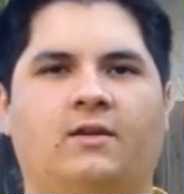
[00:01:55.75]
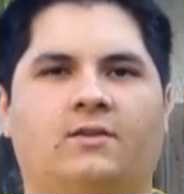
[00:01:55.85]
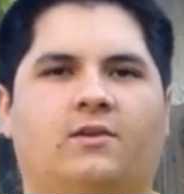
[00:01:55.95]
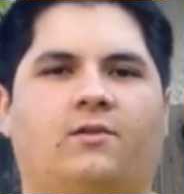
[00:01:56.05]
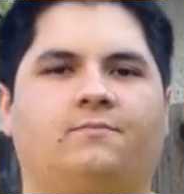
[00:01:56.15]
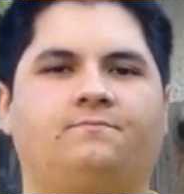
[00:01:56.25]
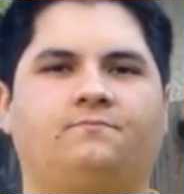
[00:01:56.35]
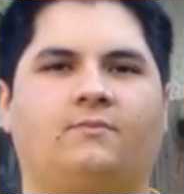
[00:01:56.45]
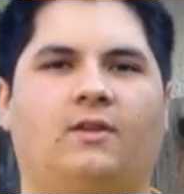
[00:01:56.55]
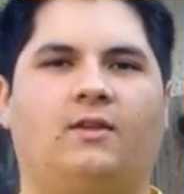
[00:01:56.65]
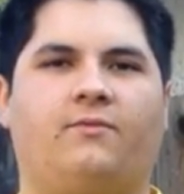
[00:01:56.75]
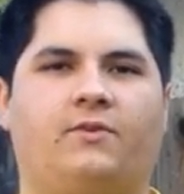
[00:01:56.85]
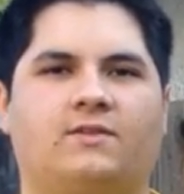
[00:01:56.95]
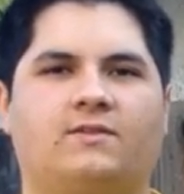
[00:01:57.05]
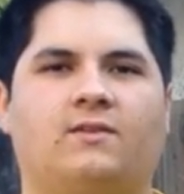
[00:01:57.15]
So if you
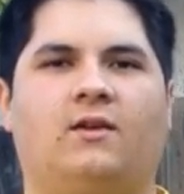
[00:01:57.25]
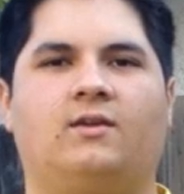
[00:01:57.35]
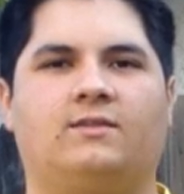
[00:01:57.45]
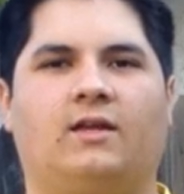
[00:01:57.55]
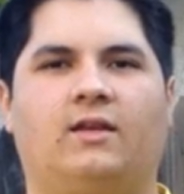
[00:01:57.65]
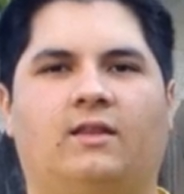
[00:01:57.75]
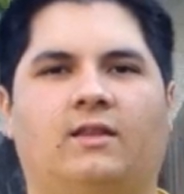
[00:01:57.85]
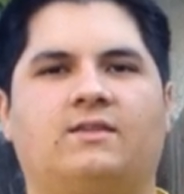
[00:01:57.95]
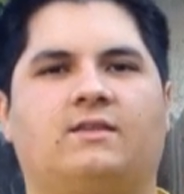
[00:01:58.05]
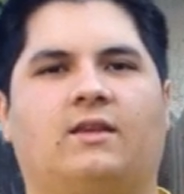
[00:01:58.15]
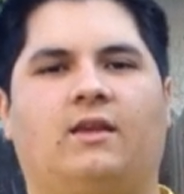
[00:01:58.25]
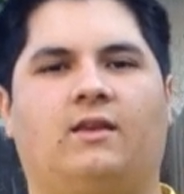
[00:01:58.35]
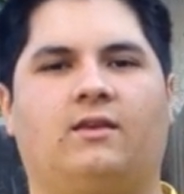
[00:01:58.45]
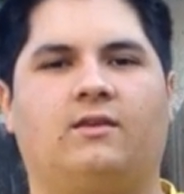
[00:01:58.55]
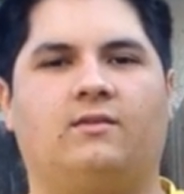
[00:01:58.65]
just study this
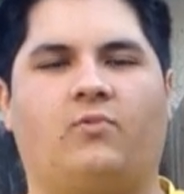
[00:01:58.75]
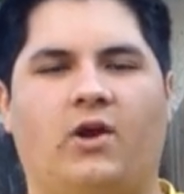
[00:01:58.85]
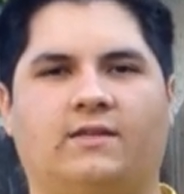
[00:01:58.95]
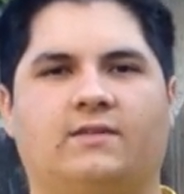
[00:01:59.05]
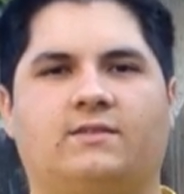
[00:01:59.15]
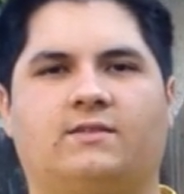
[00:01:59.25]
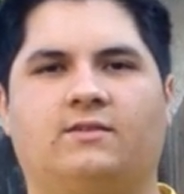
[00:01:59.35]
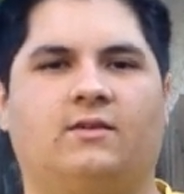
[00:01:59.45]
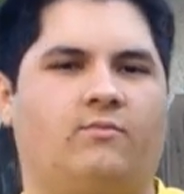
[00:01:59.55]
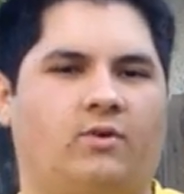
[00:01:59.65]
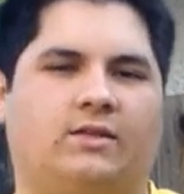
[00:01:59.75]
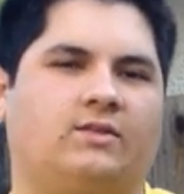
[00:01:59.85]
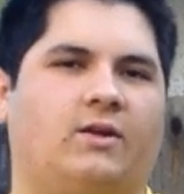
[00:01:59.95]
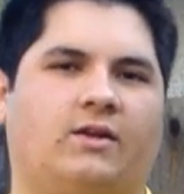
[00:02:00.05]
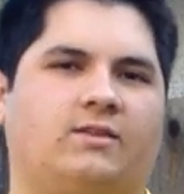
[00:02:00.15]
and practice,
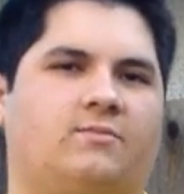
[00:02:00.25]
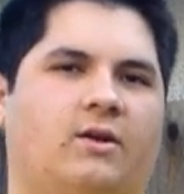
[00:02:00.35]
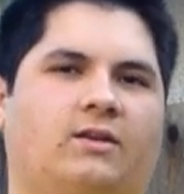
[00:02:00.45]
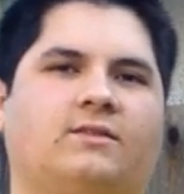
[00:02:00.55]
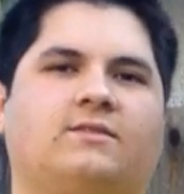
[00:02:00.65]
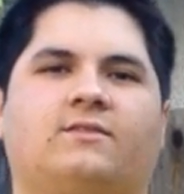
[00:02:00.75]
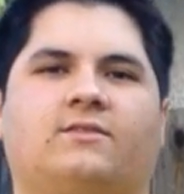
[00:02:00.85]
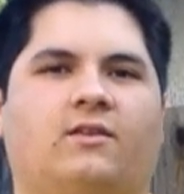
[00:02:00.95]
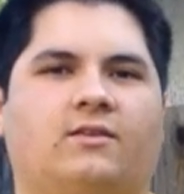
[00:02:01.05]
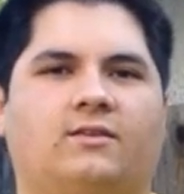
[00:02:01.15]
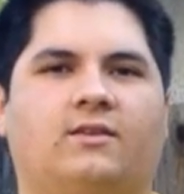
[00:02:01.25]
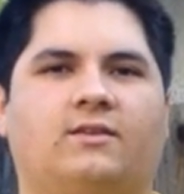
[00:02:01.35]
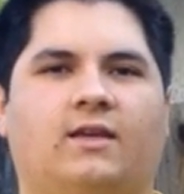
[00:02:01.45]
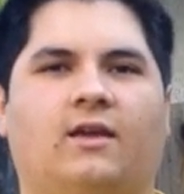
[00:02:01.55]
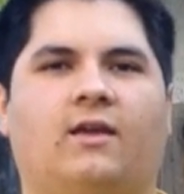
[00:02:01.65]
that's all it's going to
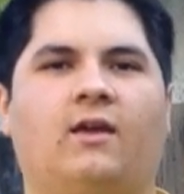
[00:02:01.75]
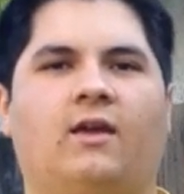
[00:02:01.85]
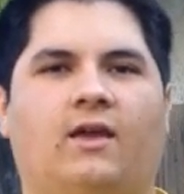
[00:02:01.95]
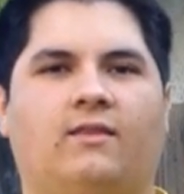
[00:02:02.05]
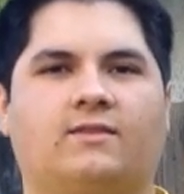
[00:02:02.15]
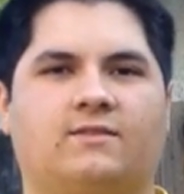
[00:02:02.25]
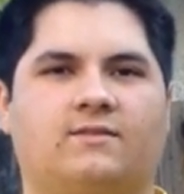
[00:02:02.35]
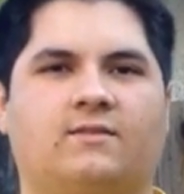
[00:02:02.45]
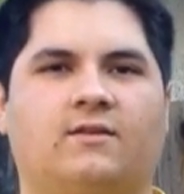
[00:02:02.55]
take, and this is